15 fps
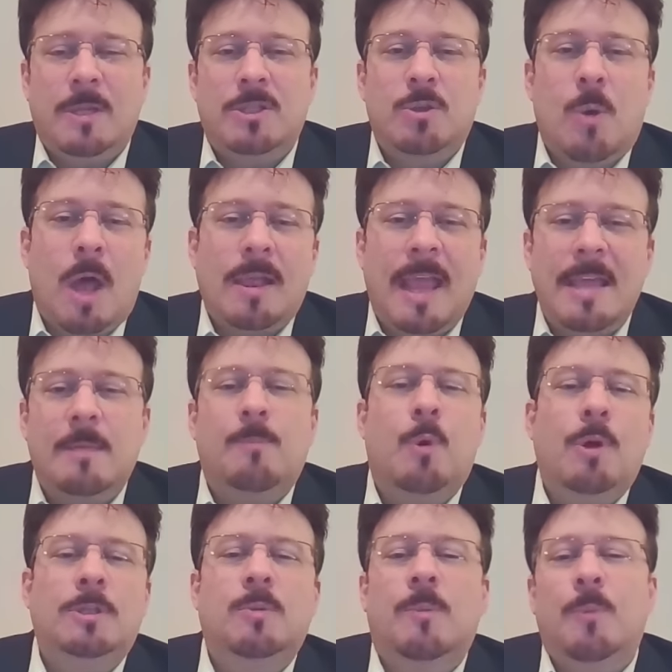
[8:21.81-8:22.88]
So I'll lay the
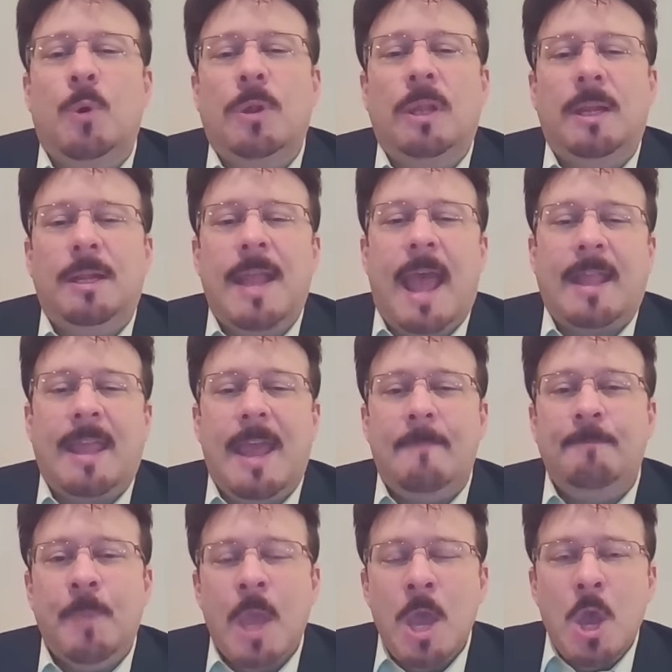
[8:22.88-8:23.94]
points for Portland in that game.